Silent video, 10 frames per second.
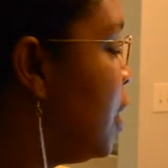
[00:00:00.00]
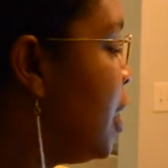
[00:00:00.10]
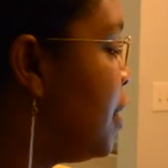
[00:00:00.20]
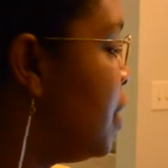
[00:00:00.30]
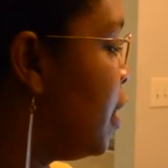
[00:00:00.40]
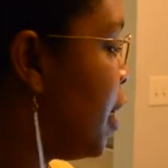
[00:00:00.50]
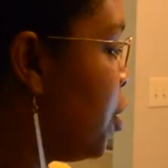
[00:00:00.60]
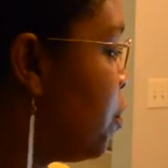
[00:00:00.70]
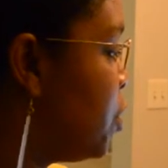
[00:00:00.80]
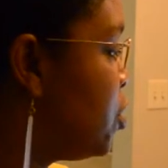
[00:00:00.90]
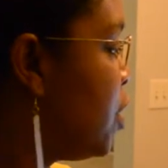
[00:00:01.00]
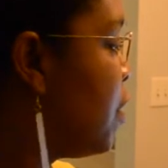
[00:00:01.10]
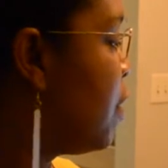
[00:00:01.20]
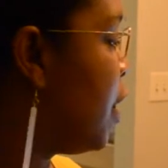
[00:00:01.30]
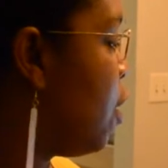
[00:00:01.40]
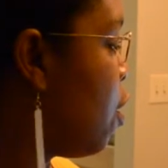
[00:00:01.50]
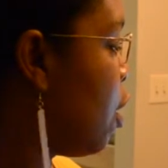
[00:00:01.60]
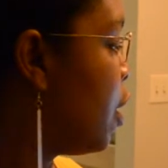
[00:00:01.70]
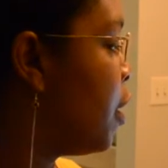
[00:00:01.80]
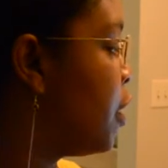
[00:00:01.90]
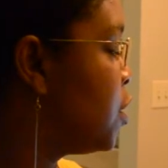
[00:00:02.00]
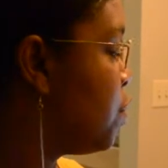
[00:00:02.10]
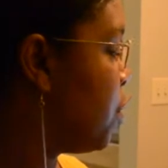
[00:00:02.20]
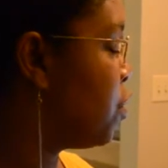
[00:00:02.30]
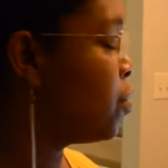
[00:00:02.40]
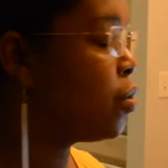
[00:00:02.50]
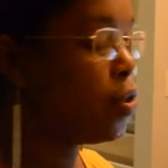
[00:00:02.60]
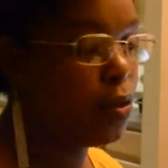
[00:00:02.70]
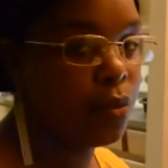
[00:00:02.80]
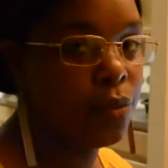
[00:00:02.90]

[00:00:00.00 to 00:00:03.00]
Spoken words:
in the language they are exposed to.